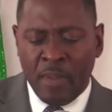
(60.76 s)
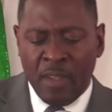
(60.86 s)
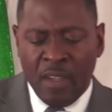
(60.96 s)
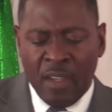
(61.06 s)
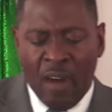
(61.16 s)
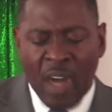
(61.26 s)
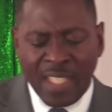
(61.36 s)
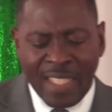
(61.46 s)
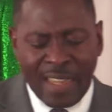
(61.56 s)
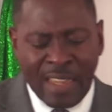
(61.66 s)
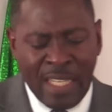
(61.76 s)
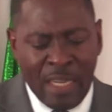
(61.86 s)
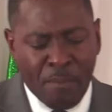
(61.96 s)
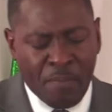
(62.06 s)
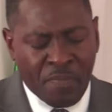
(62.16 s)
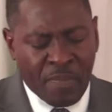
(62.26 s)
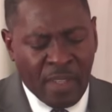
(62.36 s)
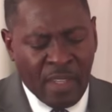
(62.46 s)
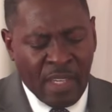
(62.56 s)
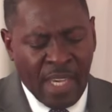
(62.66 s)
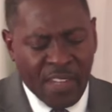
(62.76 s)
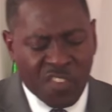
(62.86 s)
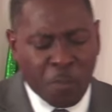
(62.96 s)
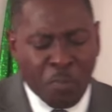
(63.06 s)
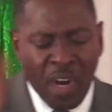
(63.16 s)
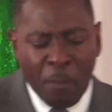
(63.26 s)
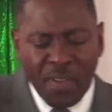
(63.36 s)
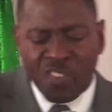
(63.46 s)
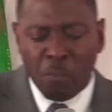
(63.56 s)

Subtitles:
under the theme, His Purpose, My